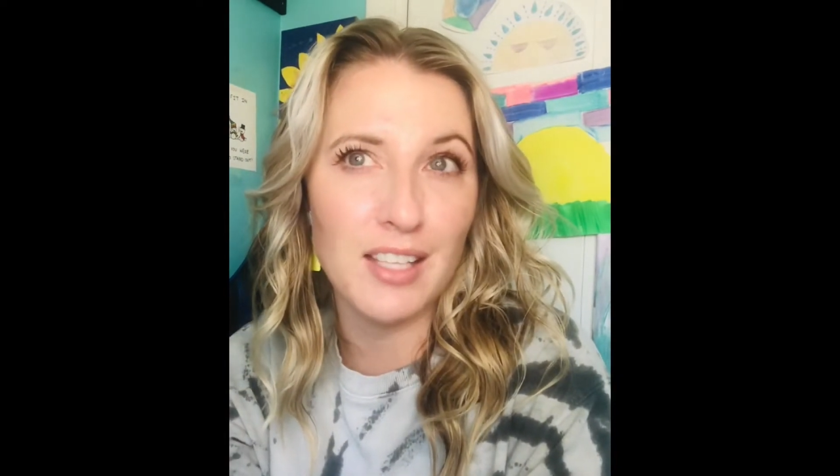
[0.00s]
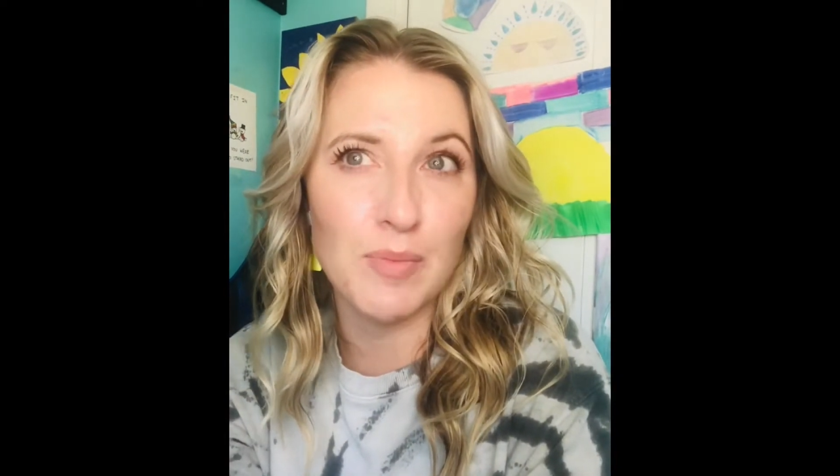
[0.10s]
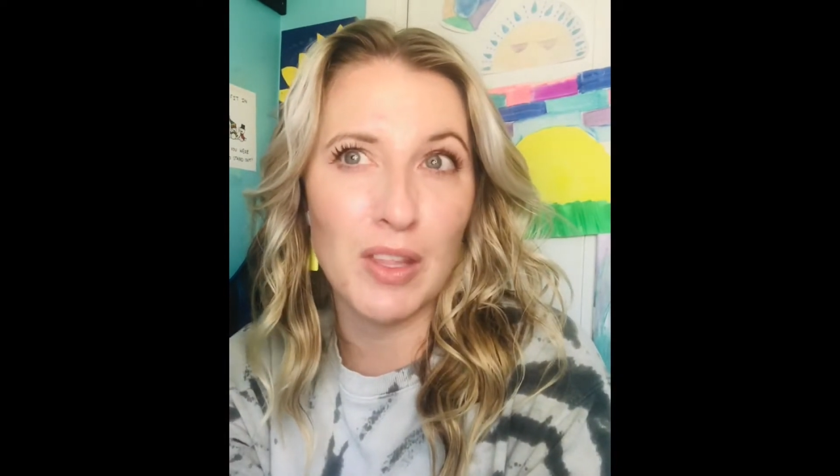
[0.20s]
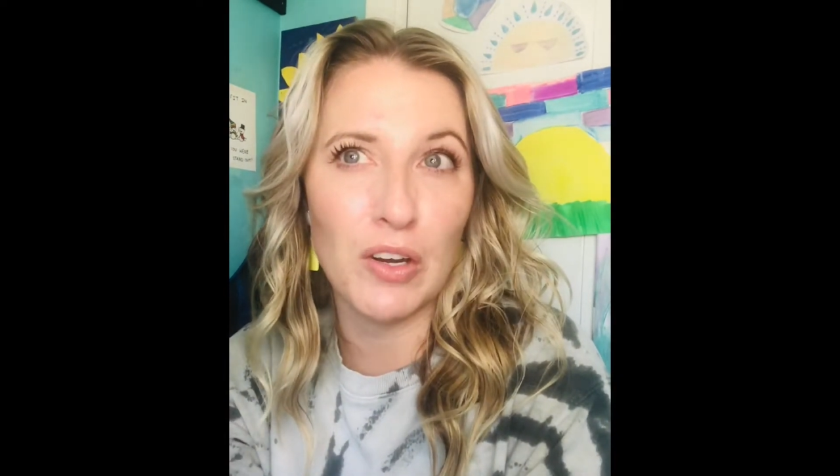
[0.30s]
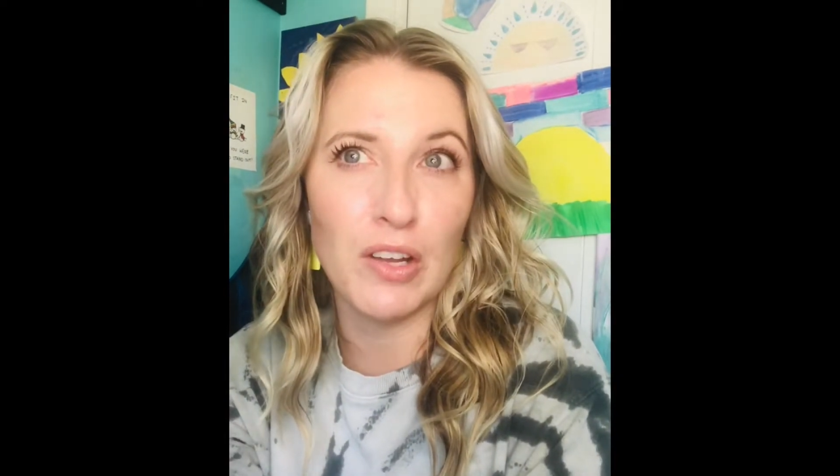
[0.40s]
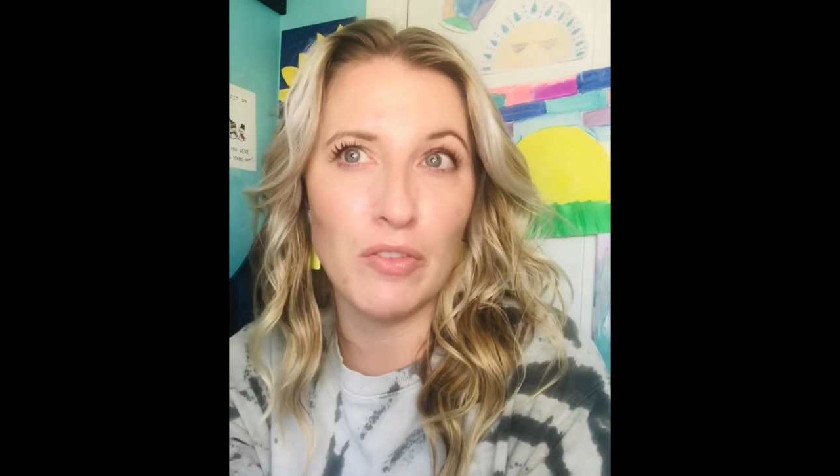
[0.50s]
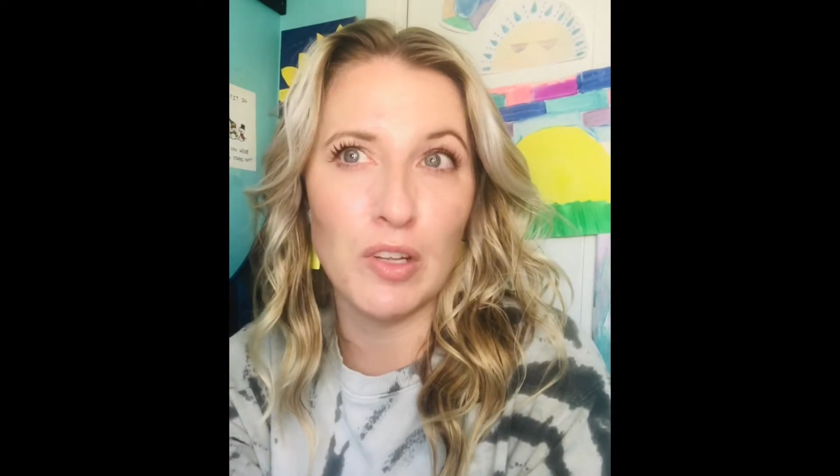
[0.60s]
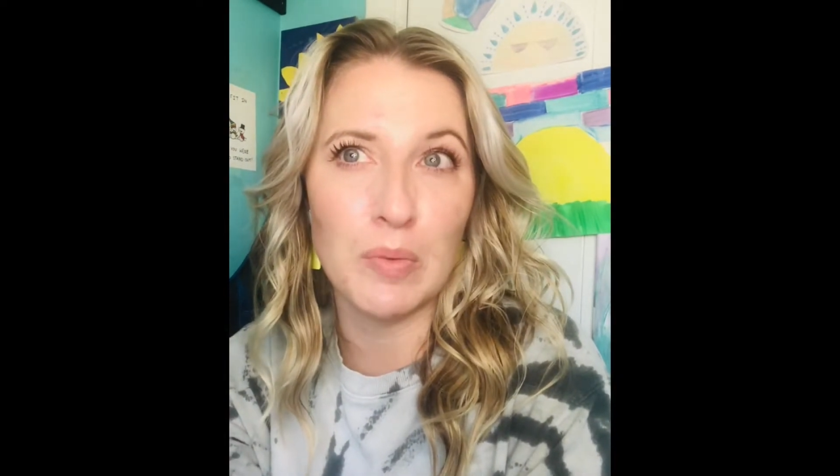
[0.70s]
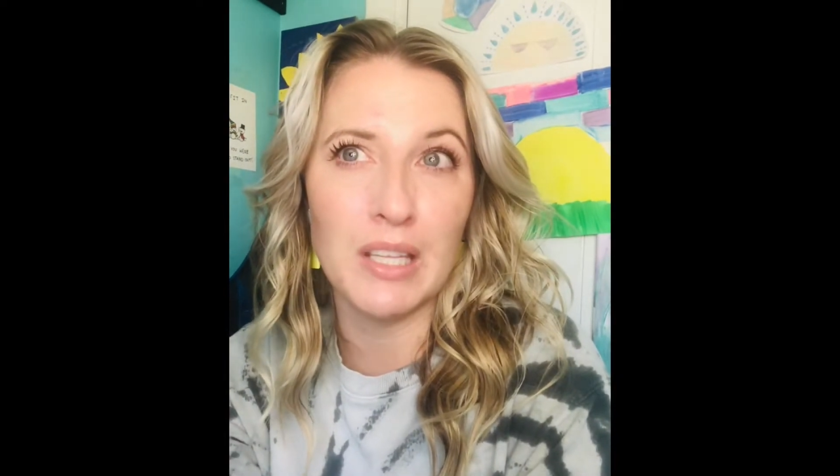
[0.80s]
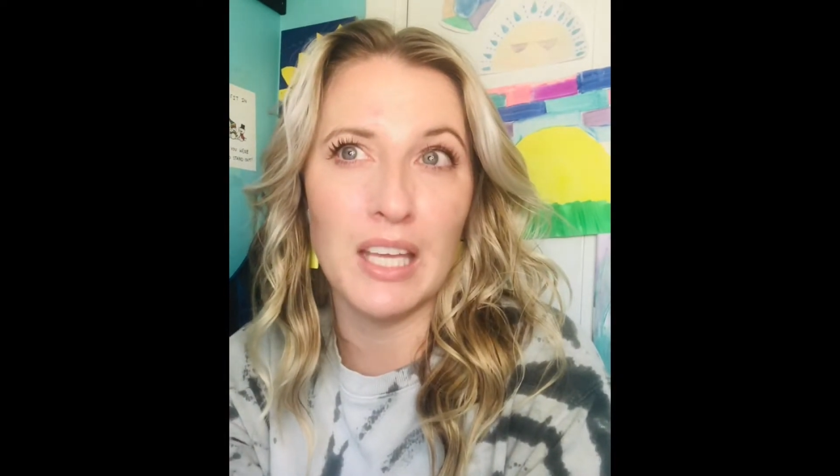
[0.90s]
My 34th
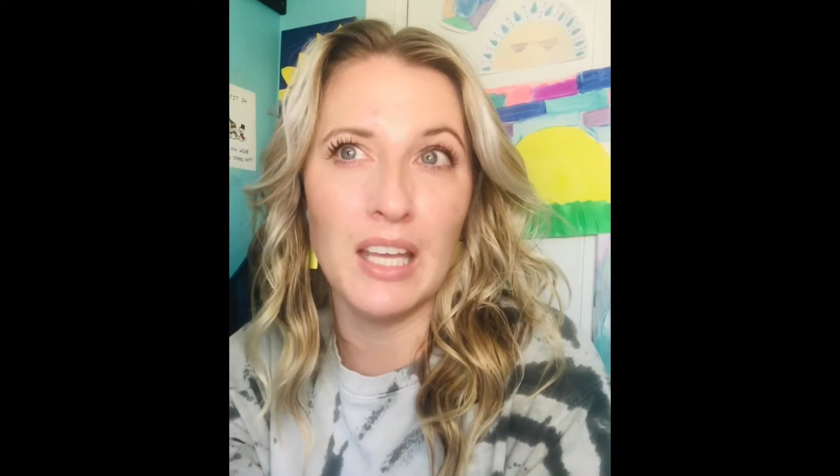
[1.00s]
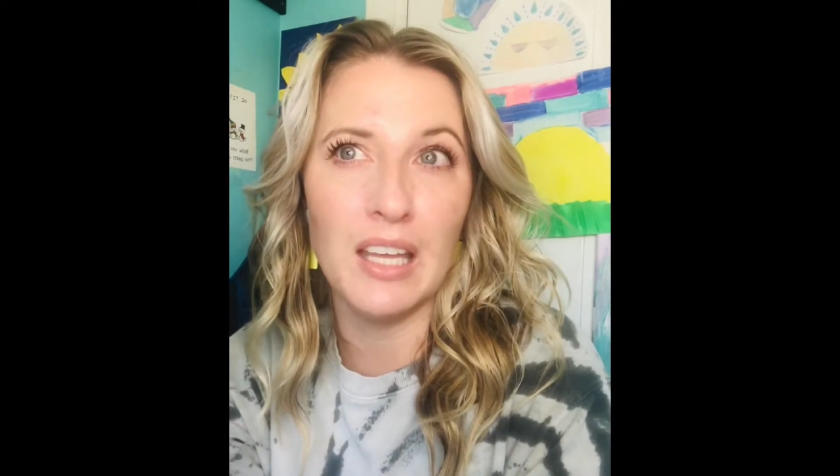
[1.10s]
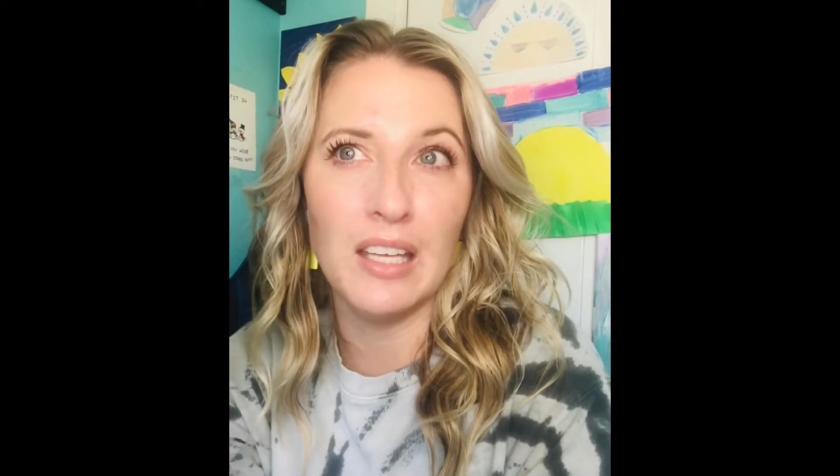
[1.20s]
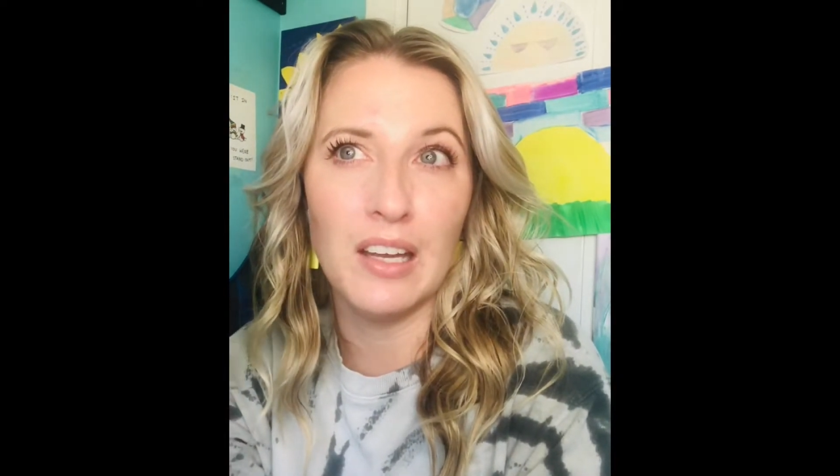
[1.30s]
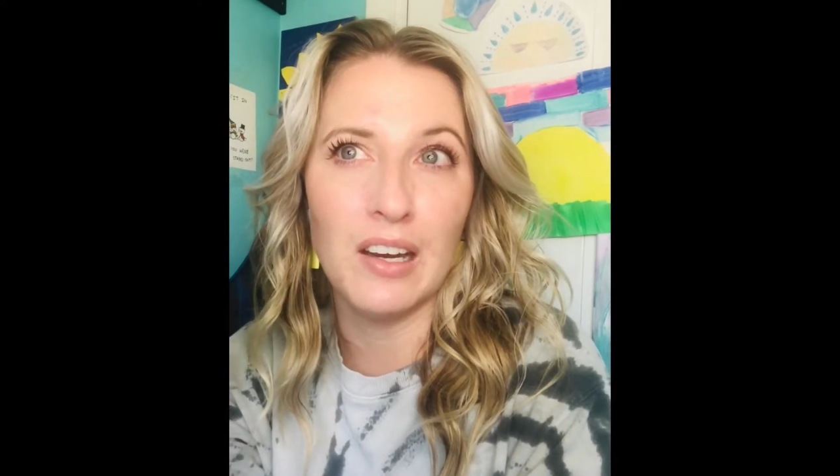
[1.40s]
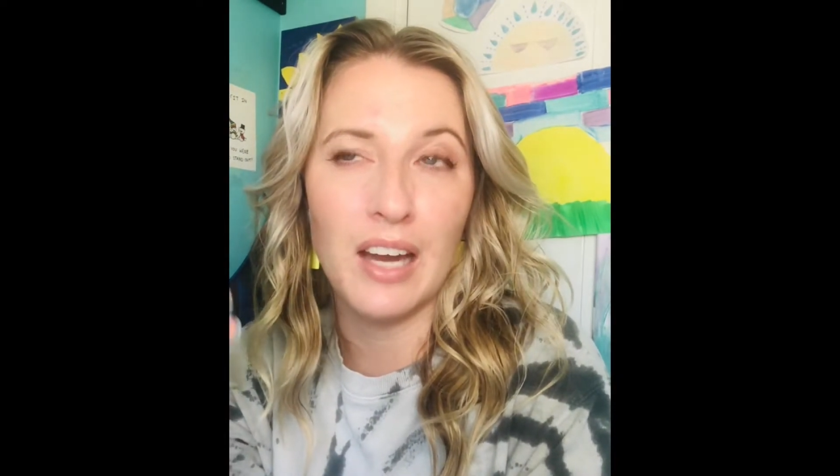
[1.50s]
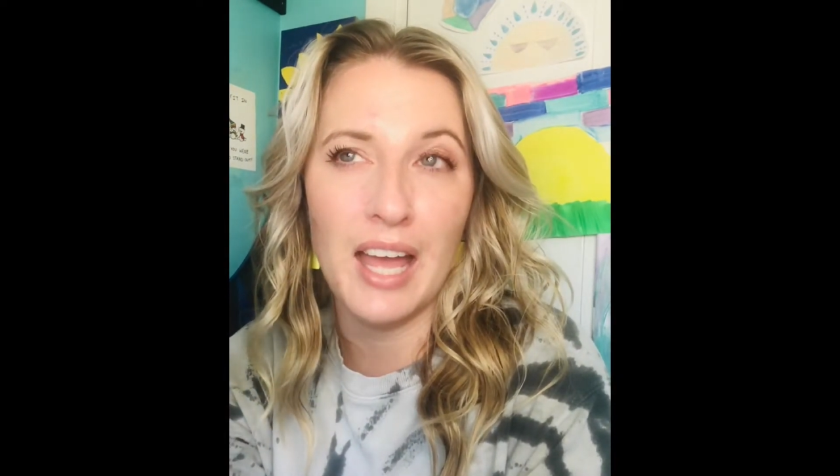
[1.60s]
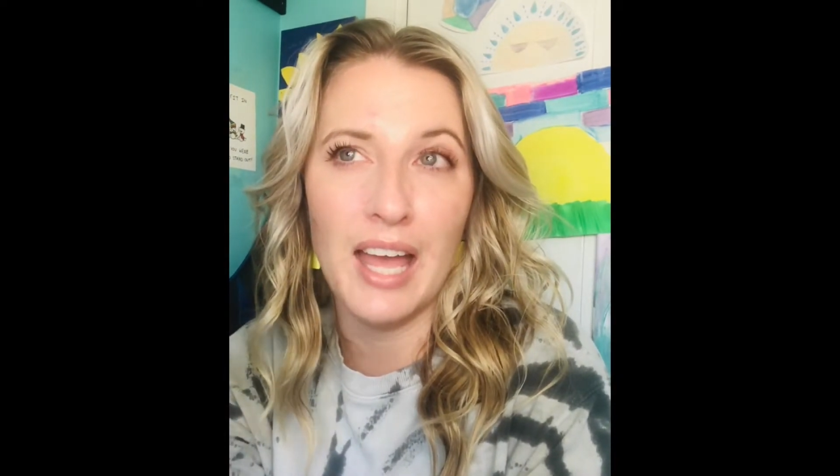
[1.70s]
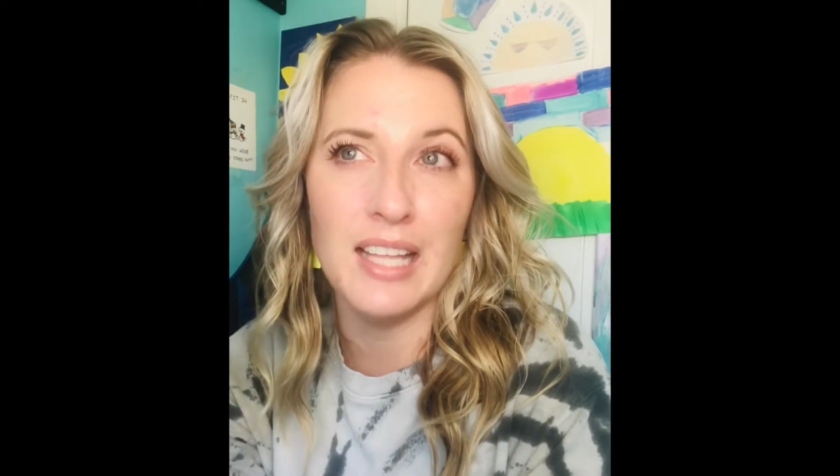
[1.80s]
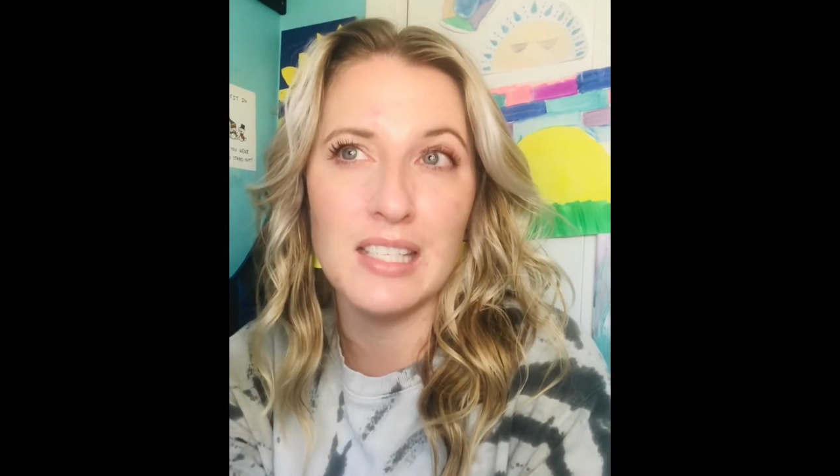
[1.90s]
birthday year
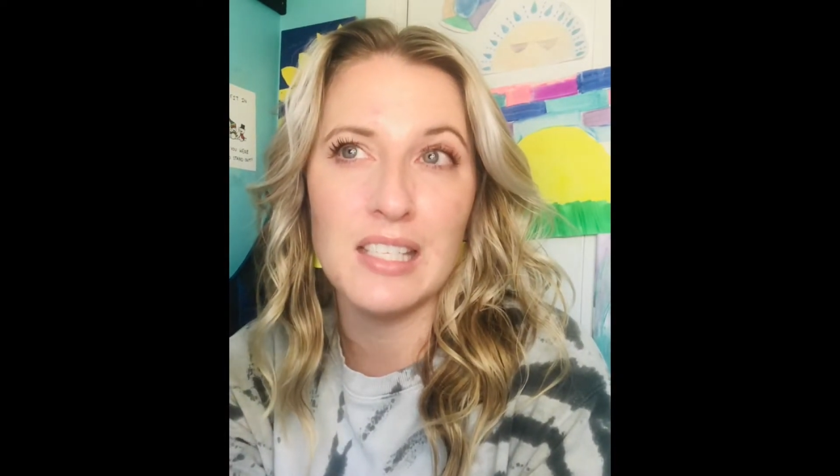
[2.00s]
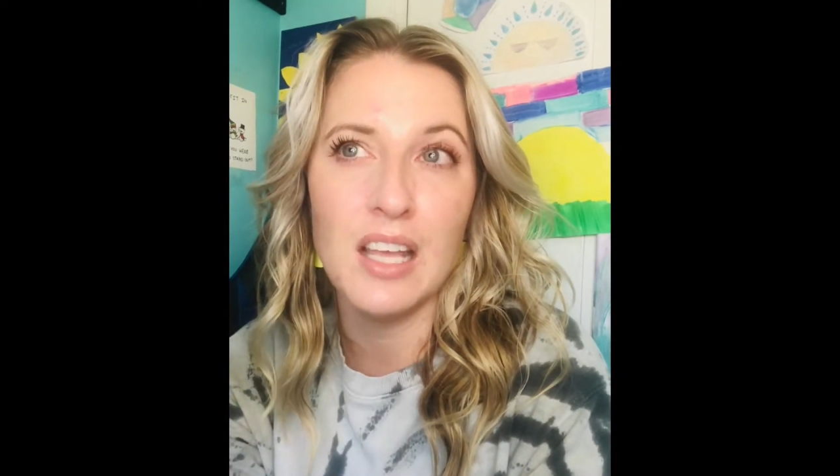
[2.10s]
ends.